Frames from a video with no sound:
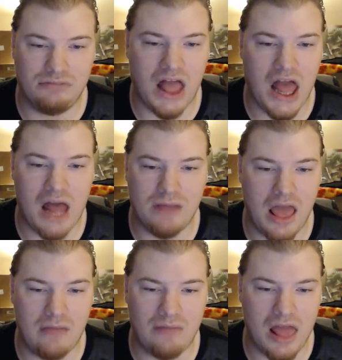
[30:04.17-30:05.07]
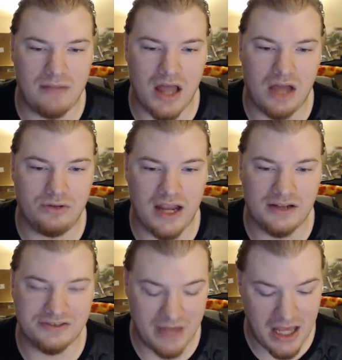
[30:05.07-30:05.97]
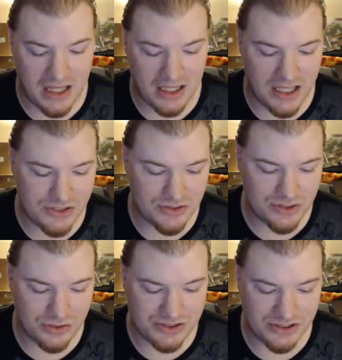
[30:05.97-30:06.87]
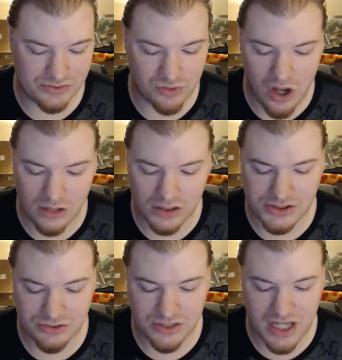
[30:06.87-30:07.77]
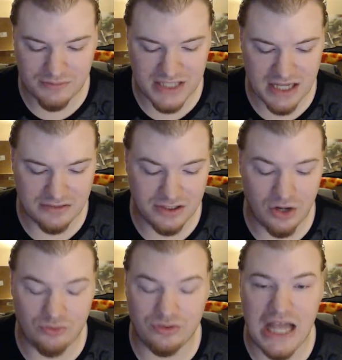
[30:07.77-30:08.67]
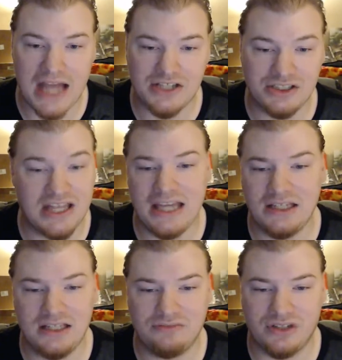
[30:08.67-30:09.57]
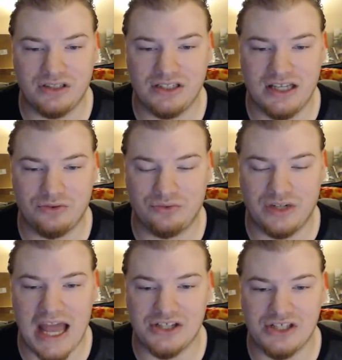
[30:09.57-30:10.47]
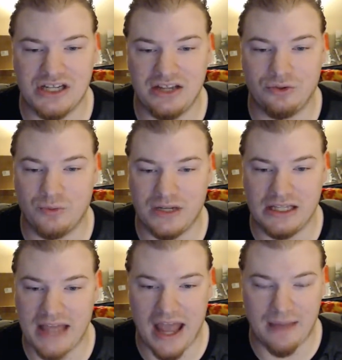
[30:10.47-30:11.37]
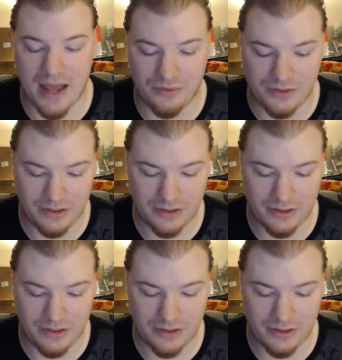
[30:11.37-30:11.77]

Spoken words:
Blah, blah, blah, blah. Who cares? He introduces Rollins, who comes out to no reaction. Kane didn't really get a reaction either when he came out.